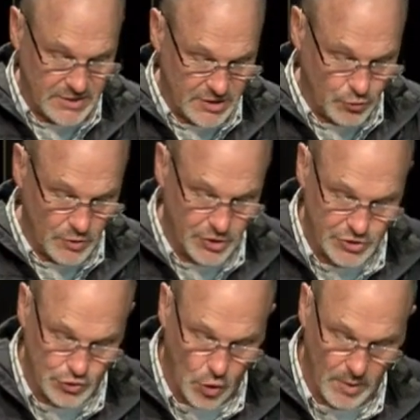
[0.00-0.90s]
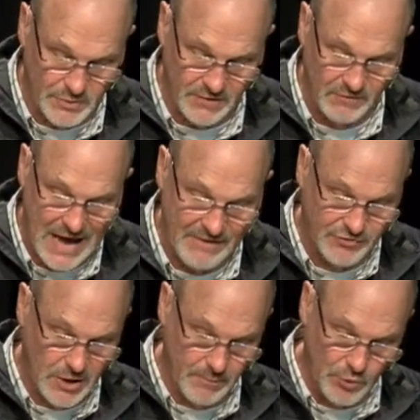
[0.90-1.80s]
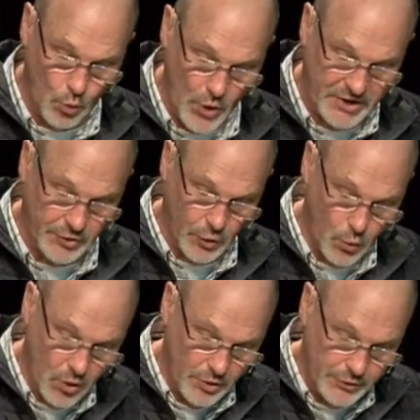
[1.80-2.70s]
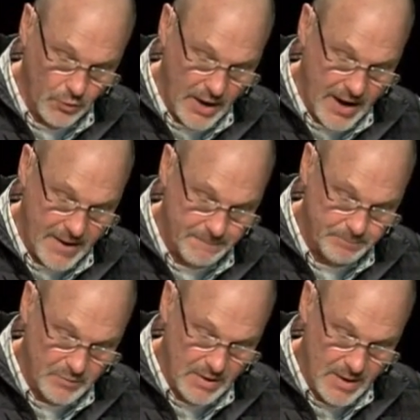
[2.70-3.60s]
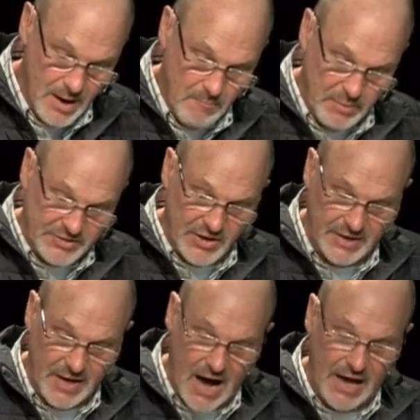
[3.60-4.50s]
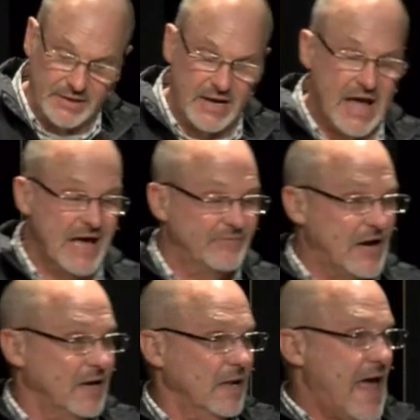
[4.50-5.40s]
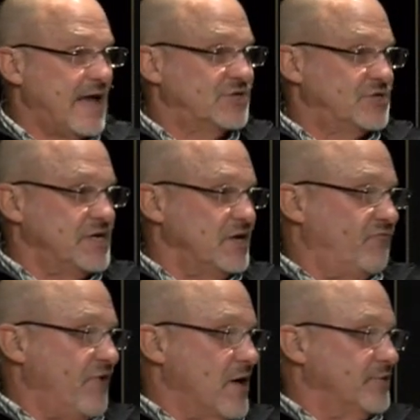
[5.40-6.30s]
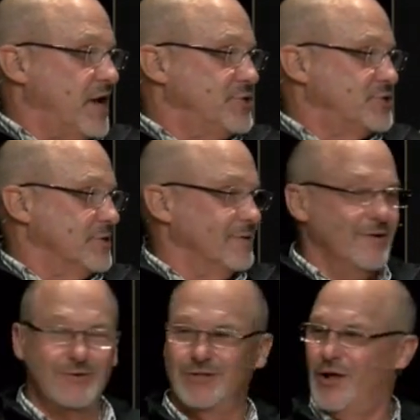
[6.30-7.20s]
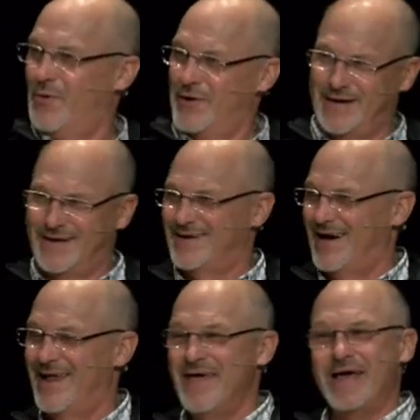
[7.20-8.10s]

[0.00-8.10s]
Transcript: this: when the storms of life come, the wicked are whirled away, but the godly have a lasting foundation. Glory to God.